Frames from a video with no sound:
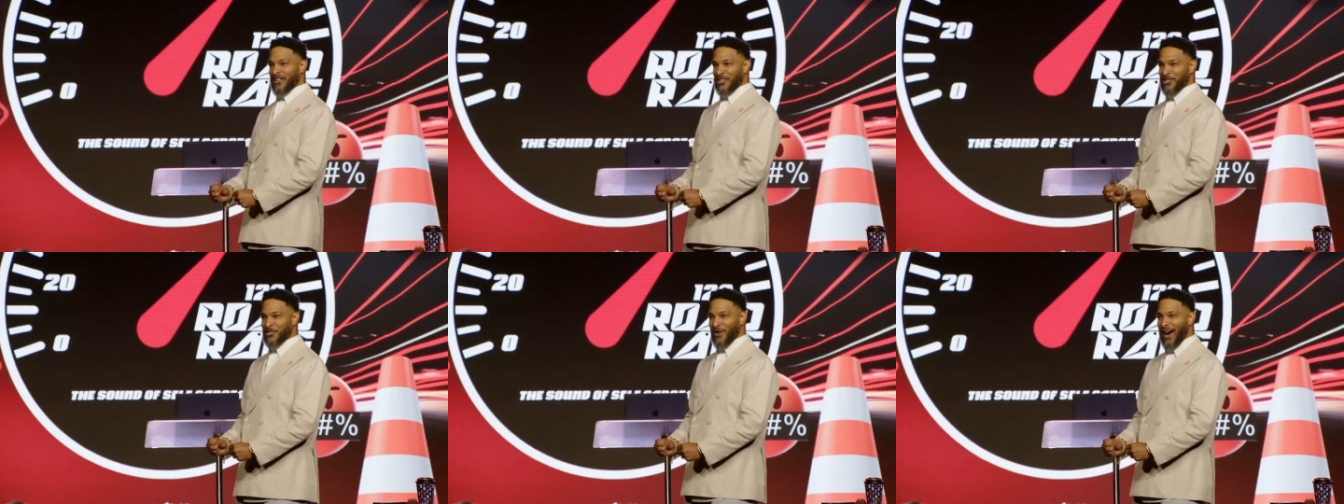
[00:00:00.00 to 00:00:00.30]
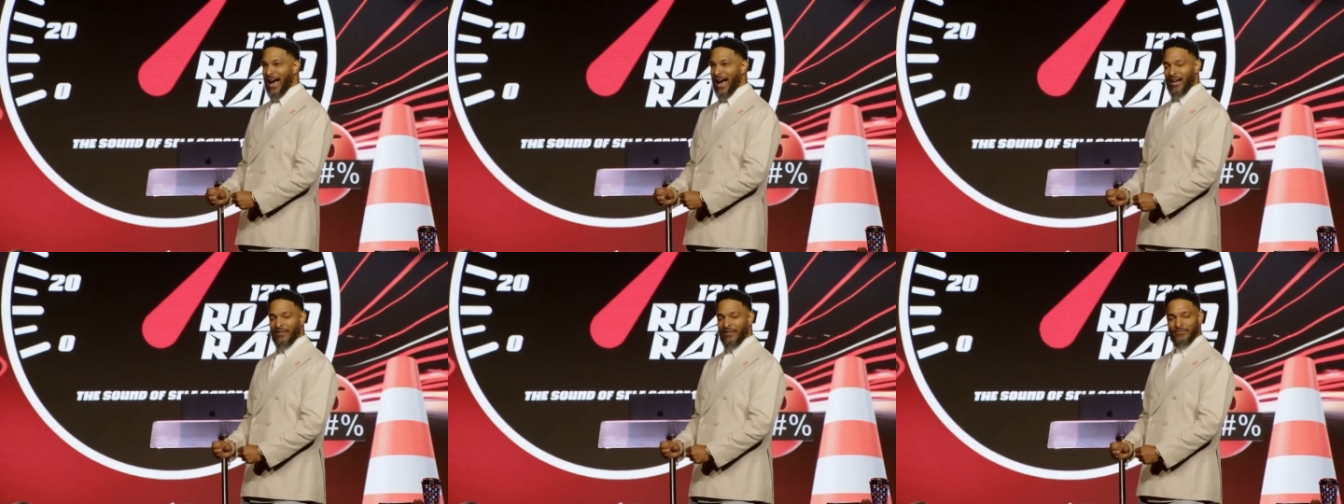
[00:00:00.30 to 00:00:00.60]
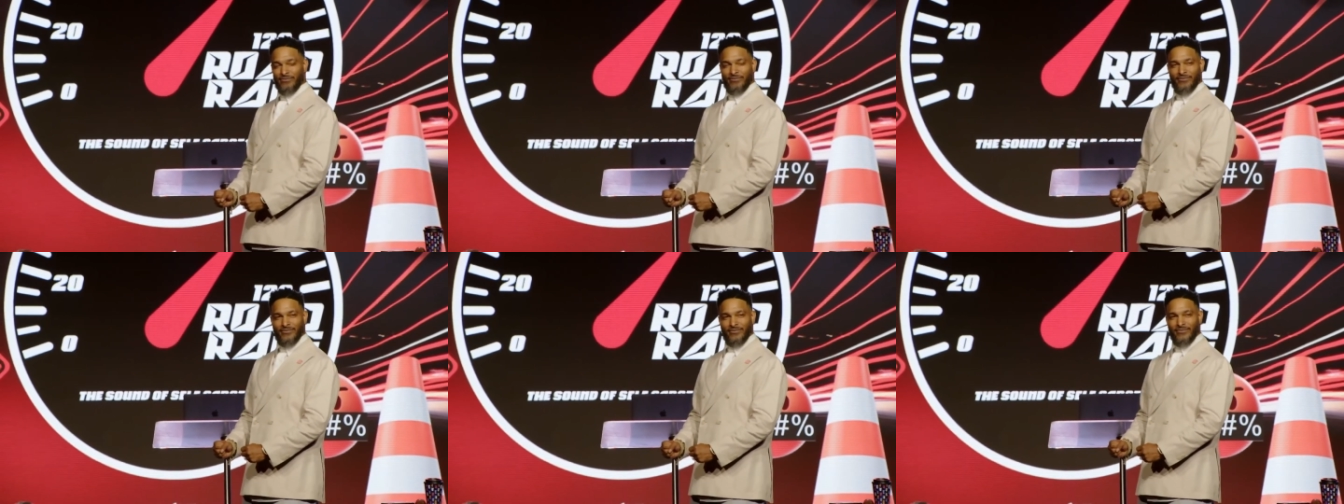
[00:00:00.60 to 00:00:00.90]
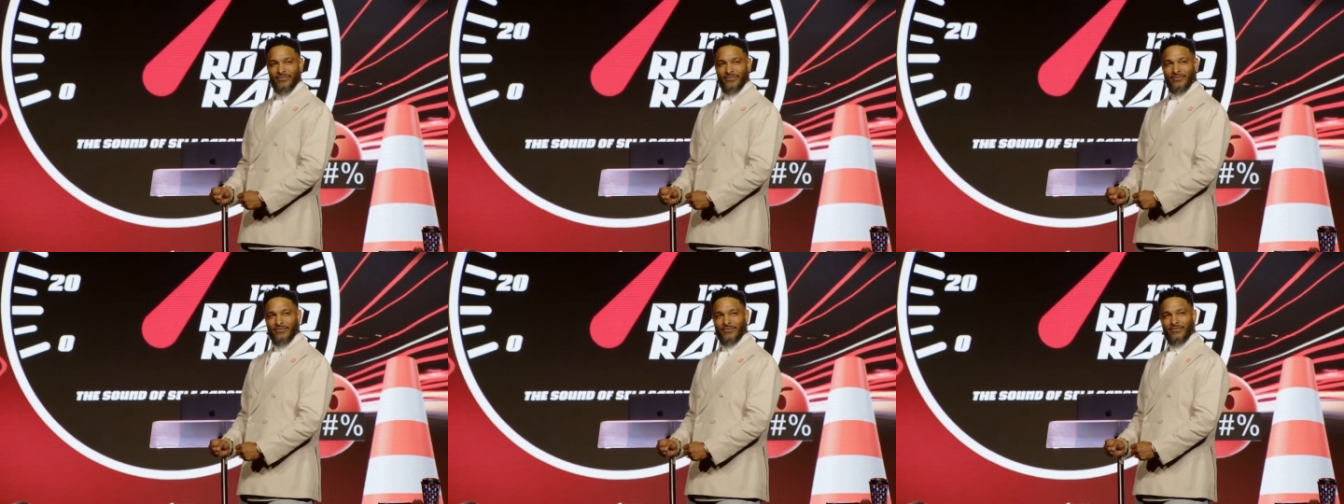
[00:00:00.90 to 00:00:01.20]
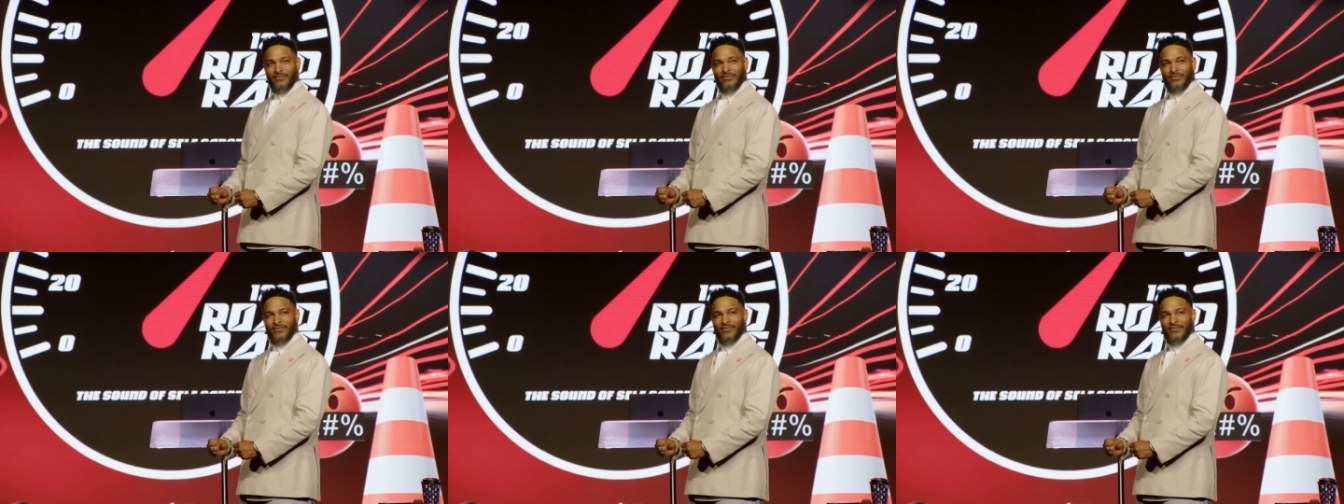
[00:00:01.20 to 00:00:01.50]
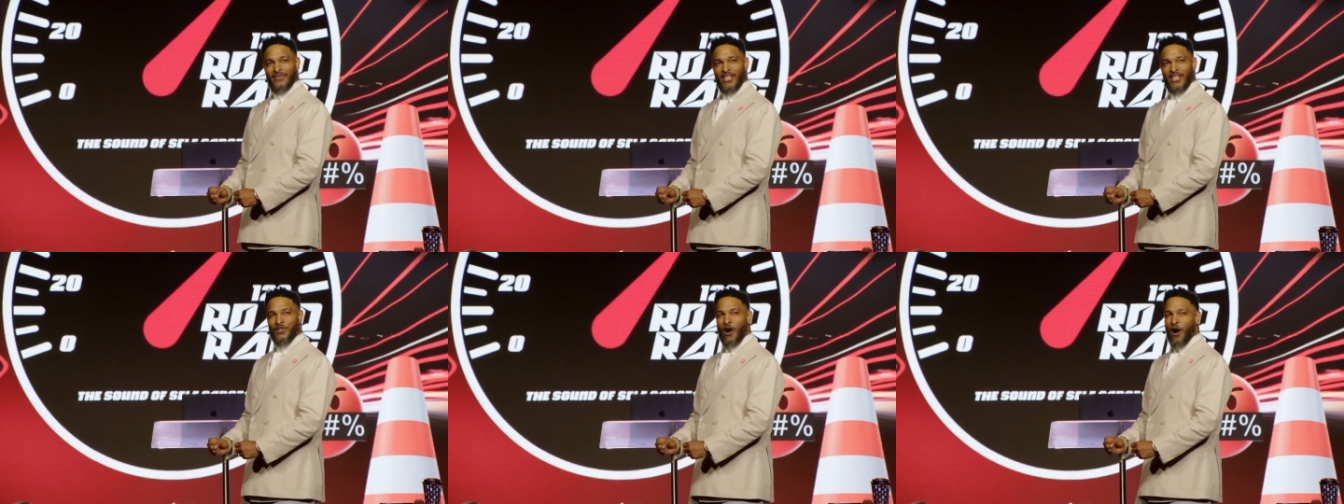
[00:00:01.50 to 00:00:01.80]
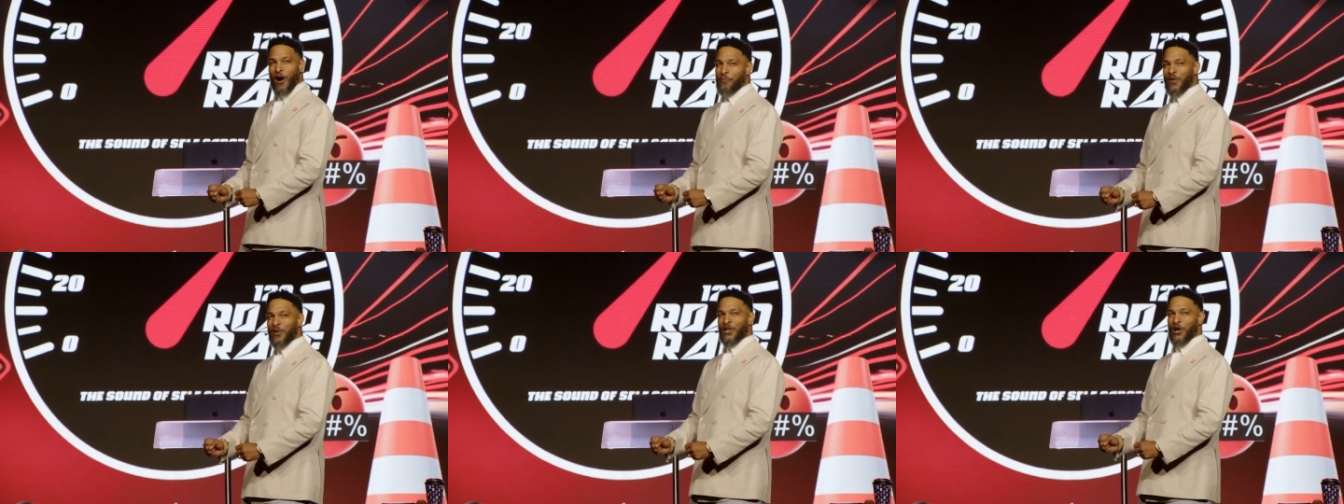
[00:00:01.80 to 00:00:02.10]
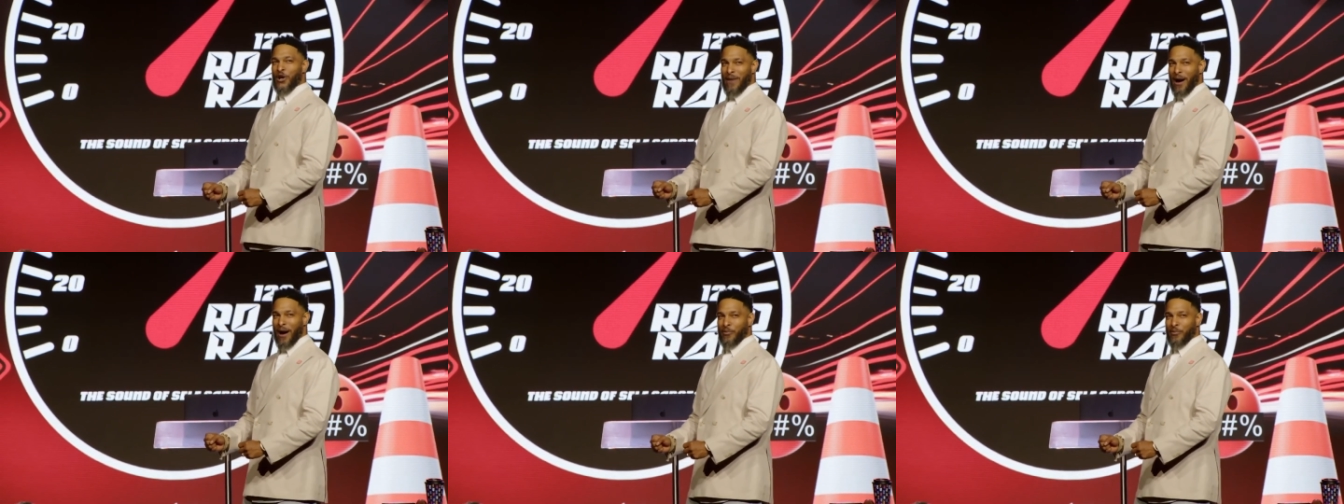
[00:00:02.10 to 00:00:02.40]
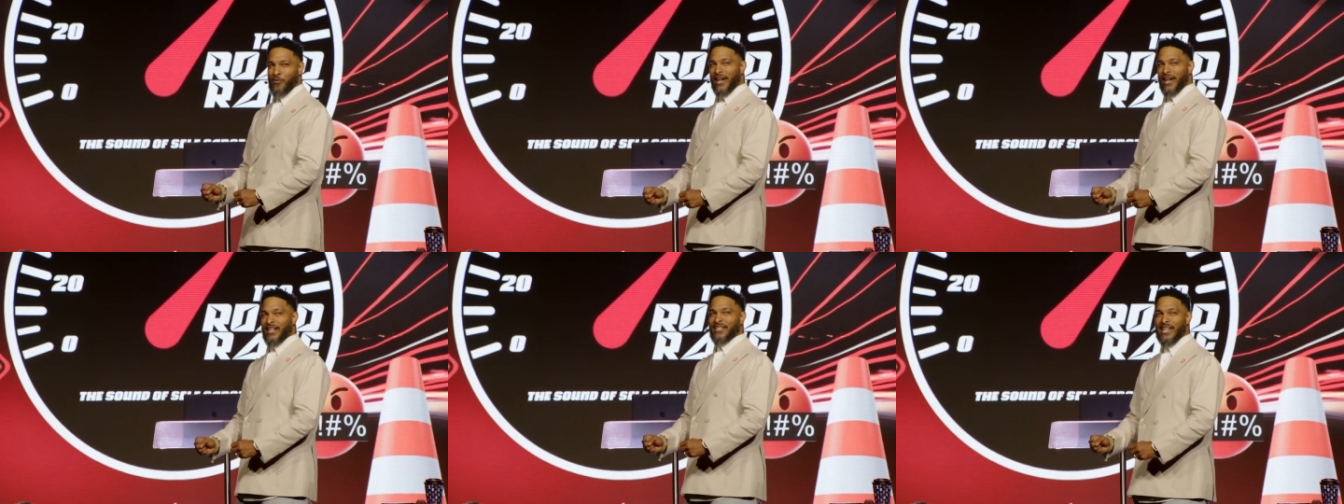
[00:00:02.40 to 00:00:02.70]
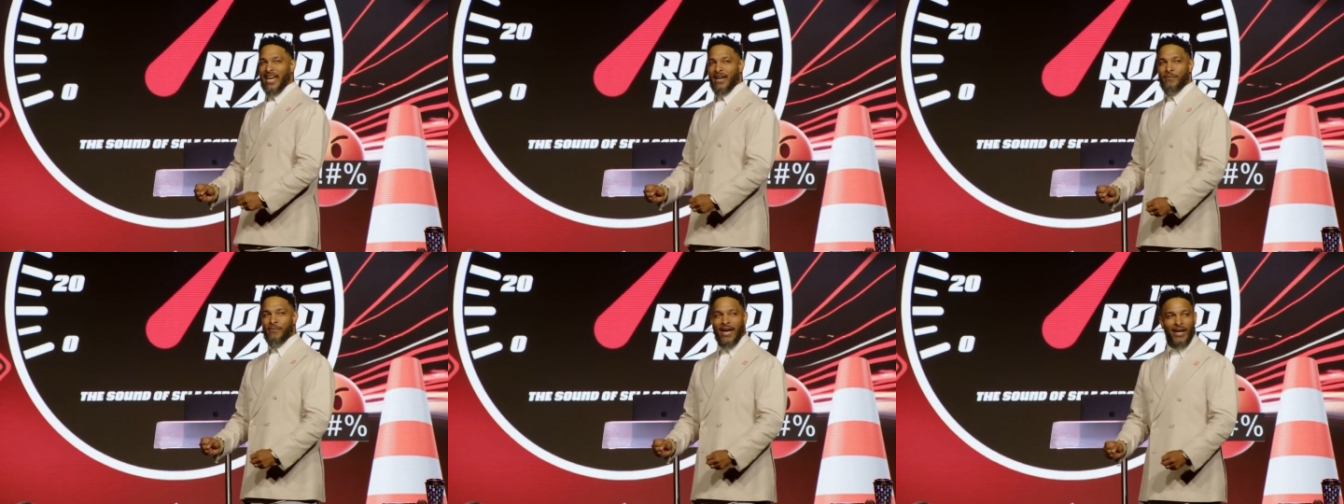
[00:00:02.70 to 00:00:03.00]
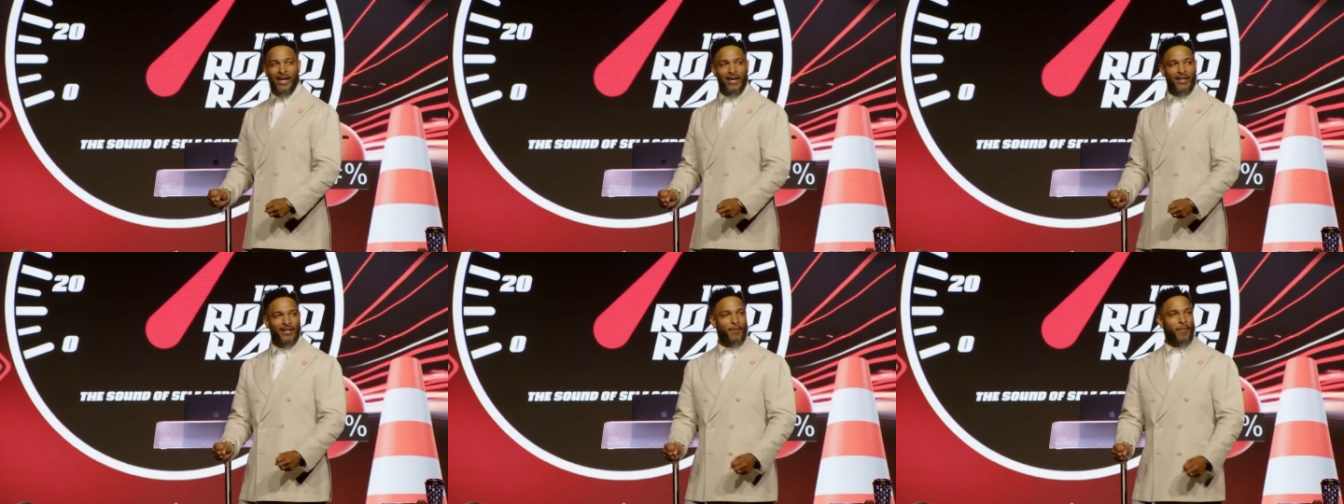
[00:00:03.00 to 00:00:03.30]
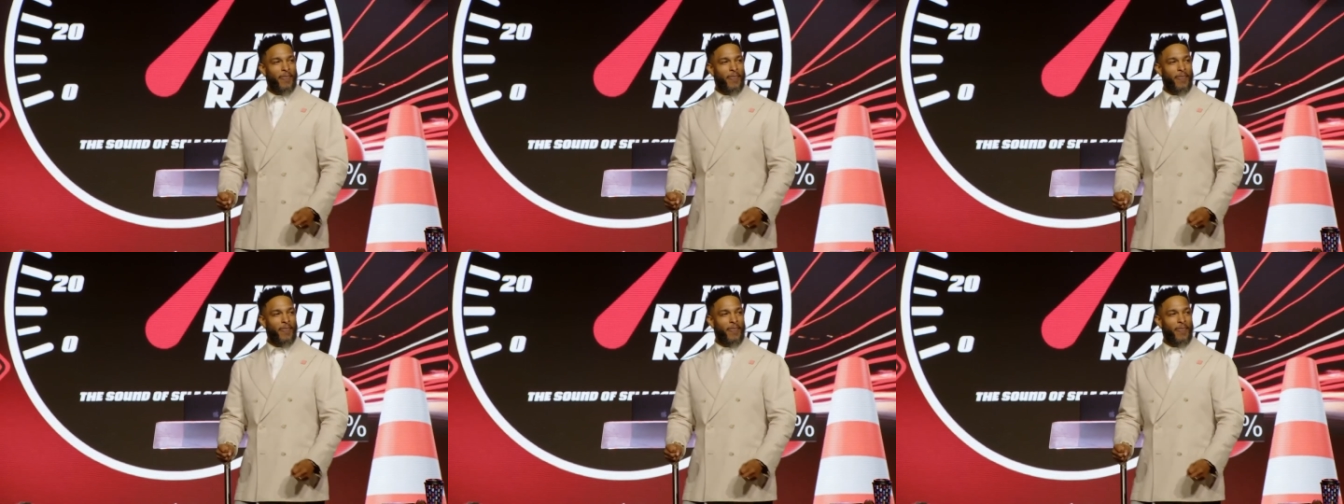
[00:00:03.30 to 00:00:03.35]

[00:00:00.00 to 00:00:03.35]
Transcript: to drive. Just start putting on my brakes, amen.